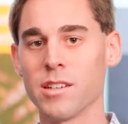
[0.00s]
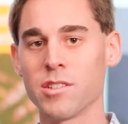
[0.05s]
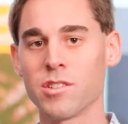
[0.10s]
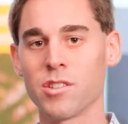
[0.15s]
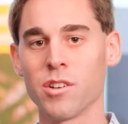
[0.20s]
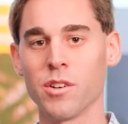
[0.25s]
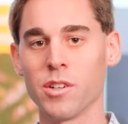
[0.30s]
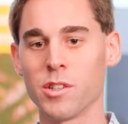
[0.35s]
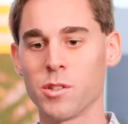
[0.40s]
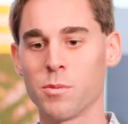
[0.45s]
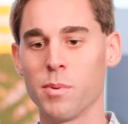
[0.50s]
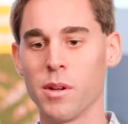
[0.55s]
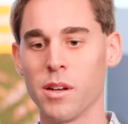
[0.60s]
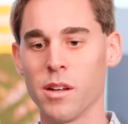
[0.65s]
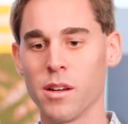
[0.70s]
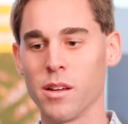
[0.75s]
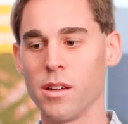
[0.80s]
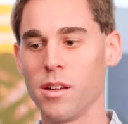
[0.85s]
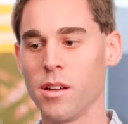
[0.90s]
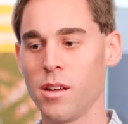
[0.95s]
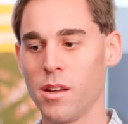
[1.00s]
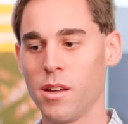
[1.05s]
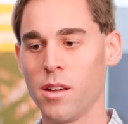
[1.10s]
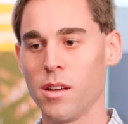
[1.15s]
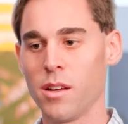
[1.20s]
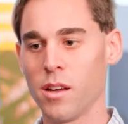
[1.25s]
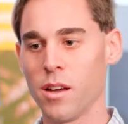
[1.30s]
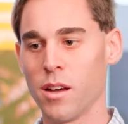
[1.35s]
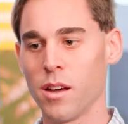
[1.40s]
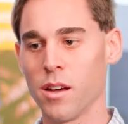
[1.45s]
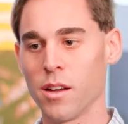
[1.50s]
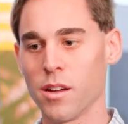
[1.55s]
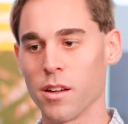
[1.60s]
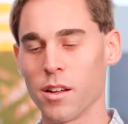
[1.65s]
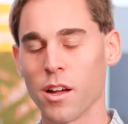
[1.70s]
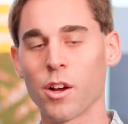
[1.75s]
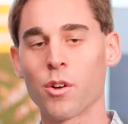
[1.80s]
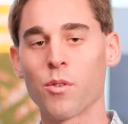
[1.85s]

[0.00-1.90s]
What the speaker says: So it's been a